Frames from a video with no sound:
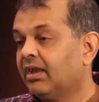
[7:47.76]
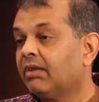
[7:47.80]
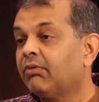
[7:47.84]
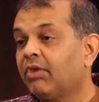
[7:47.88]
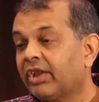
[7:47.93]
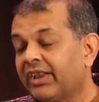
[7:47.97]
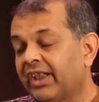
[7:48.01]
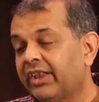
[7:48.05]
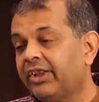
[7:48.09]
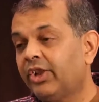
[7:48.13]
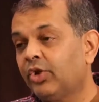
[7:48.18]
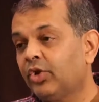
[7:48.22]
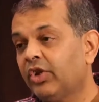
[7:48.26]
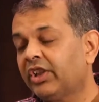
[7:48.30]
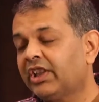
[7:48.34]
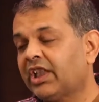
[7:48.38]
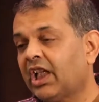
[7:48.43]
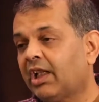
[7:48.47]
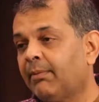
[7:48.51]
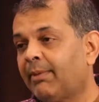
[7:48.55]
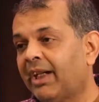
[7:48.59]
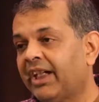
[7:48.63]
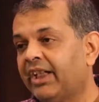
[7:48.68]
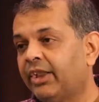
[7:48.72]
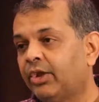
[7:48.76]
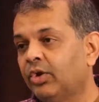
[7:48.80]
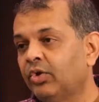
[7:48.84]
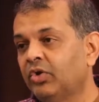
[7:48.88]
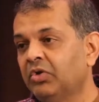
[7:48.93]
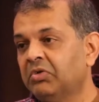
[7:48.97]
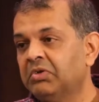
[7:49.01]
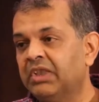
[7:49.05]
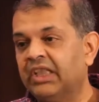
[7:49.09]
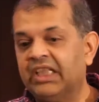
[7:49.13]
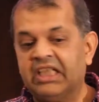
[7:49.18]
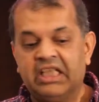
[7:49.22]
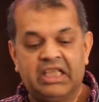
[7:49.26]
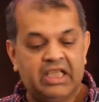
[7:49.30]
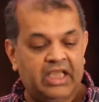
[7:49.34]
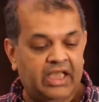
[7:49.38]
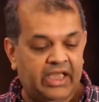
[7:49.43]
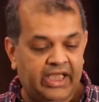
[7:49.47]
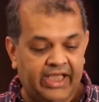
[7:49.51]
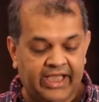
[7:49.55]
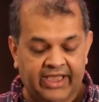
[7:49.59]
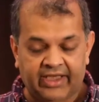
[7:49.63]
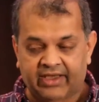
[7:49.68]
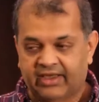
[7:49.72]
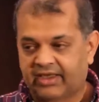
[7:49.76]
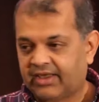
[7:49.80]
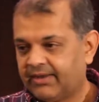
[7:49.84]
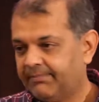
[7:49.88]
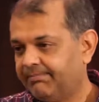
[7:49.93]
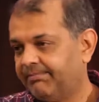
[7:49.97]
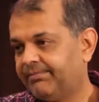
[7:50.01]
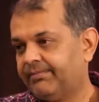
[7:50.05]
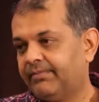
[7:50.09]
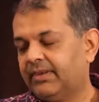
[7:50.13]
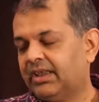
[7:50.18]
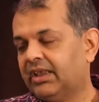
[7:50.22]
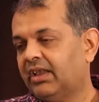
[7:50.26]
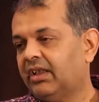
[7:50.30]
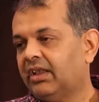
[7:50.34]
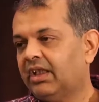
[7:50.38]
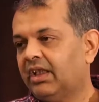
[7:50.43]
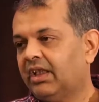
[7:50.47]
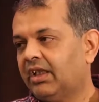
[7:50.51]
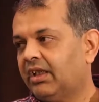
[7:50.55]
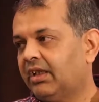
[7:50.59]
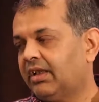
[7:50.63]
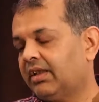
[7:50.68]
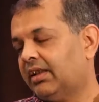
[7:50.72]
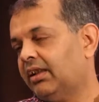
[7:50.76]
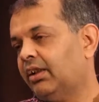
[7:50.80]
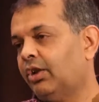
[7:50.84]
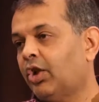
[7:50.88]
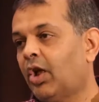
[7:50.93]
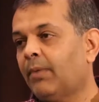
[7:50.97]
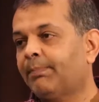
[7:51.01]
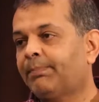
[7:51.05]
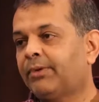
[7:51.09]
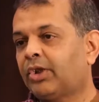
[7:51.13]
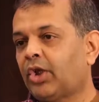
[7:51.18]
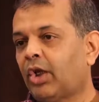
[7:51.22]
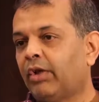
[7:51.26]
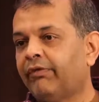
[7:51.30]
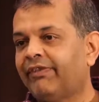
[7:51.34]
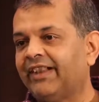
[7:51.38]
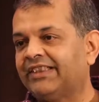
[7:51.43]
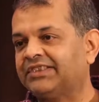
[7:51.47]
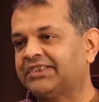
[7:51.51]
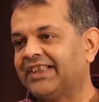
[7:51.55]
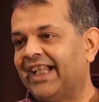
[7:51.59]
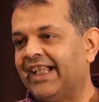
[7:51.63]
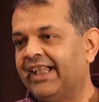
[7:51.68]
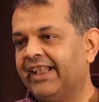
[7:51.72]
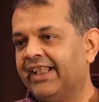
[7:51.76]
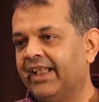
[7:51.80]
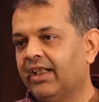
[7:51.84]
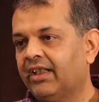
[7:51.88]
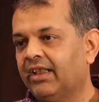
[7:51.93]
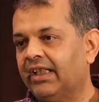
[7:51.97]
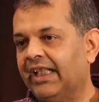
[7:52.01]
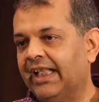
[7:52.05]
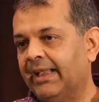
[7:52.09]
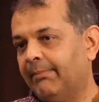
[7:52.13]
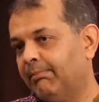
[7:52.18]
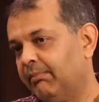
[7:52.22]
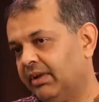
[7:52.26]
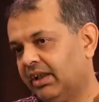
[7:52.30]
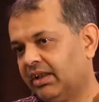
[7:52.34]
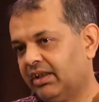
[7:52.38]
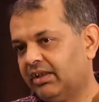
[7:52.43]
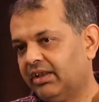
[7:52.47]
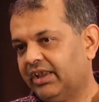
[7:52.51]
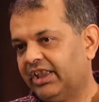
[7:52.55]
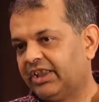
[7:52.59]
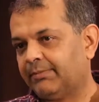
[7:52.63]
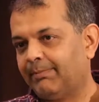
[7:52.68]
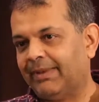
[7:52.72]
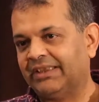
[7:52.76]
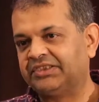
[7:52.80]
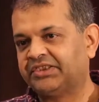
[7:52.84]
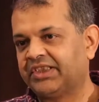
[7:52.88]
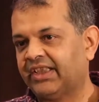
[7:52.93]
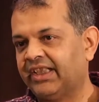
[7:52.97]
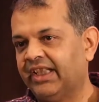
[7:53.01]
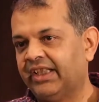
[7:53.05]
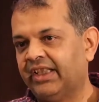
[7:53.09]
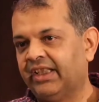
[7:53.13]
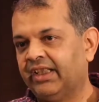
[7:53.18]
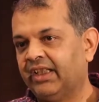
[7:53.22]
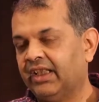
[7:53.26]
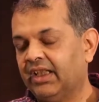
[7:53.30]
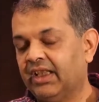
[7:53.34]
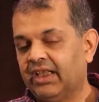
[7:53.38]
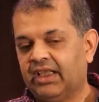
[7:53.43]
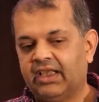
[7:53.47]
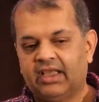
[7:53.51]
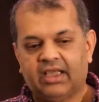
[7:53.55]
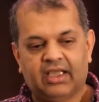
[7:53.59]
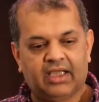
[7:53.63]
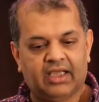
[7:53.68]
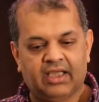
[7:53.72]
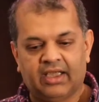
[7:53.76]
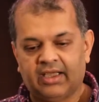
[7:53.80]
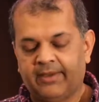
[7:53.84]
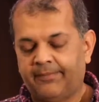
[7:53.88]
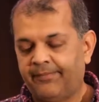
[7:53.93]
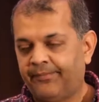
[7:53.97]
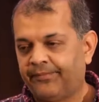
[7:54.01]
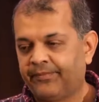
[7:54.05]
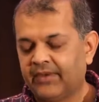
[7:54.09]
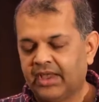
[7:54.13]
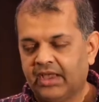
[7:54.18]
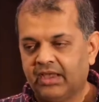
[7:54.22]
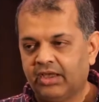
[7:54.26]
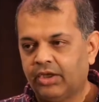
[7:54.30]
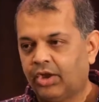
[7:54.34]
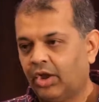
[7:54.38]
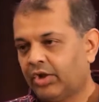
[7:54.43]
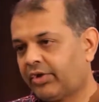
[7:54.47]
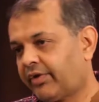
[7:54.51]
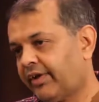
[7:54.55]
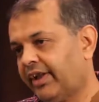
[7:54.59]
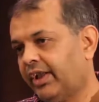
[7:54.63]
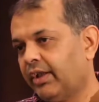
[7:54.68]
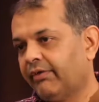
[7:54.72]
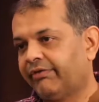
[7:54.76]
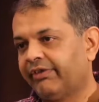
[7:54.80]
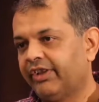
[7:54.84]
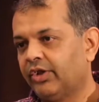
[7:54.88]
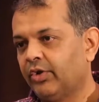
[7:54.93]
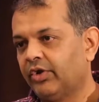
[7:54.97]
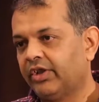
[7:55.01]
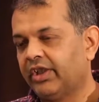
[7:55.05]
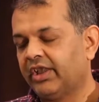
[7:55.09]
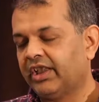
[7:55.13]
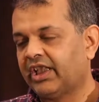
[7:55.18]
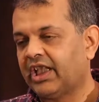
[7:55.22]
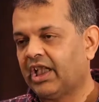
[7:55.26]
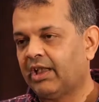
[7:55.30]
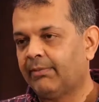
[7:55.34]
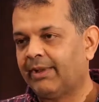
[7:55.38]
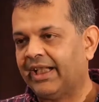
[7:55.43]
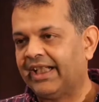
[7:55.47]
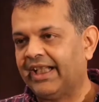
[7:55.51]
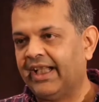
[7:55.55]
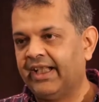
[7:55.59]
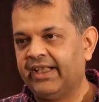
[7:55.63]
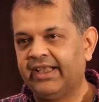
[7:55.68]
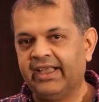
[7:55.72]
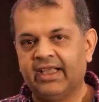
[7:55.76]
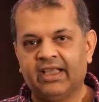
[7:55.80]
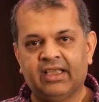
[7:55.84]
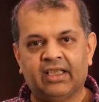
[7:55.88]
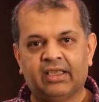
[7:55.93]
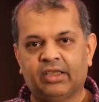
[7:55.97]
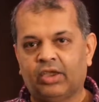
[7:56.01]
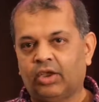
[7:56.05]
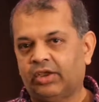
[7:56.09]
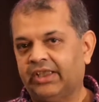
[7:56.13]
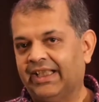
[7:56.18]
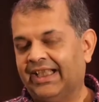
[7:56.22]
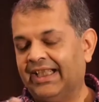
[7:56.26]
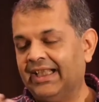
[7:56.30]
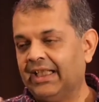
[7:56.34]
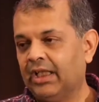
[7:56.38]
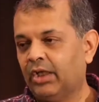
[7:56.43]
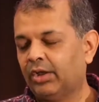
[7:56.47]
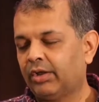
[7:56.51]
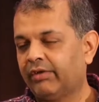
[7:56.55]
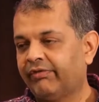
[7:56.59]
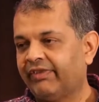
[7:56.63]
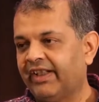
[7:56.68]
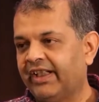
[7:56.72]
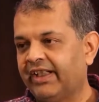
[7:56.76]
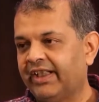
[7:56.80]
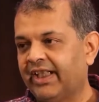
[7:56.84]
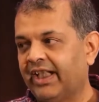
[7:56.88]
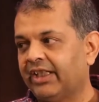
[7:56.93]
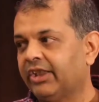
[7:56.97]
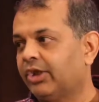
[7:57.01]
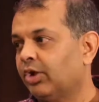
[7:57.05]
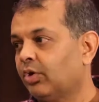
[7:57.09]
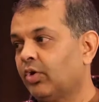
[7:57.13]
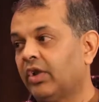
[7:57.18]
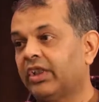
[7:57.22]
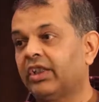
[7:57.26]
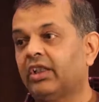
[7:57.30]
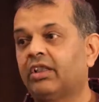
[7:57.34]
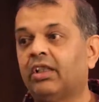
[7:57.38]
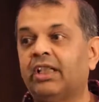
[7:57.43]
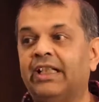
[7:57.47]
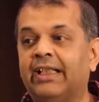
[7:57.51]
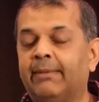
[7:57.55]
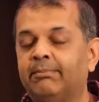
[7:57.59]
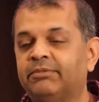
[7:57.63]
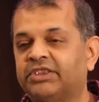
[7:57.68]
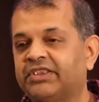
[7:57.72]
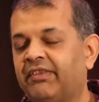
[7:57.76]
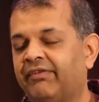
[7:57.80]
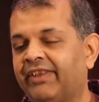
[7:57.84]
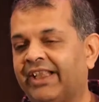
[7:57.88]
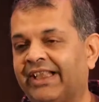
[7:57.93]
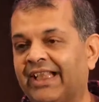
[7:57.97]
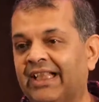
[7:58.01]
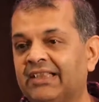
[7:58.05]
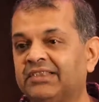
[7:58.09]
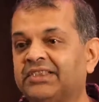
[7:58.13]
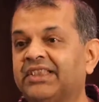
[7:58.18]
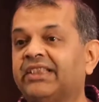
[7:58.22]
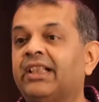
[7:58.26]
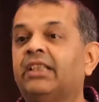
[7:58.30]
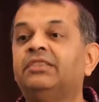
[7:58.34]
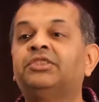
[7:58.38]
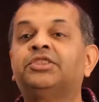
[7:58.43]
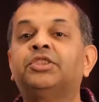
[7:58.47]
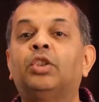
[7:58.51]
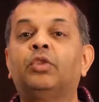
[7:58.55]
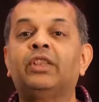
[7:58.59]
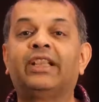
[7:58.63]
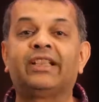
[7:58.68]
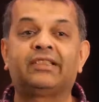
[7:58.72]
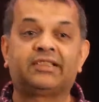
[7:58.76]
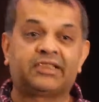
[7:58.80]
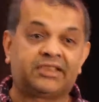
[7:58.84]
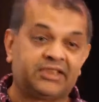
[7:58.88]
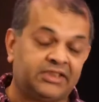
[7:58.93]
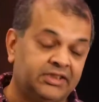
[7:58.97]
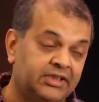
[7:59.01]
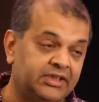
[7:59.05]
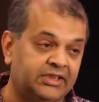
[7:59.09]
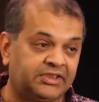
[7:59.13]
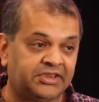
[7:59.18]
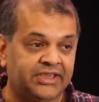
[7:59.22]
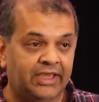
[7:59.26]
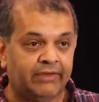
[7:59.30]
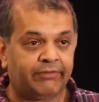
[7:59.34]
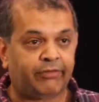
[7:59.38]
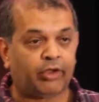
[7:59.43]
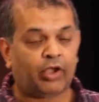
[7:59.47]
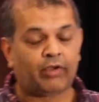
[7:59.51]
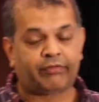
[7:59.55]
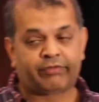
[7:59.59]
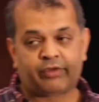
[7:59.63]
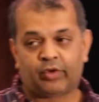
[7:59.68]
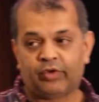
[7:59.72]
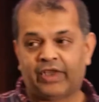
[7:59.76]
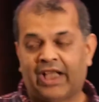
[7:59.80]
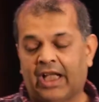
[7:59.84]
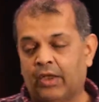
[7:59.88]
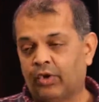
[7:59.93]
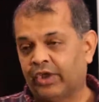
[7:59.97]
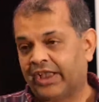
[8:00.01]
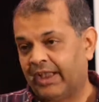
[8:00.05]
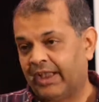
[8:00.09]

What did Union Carbide do? It lopped off its Indian limb. It basically um, got rid of Union Carbide India, got the hell out of India, and grew another limb somewhere else, and then sold it, itself off to Dow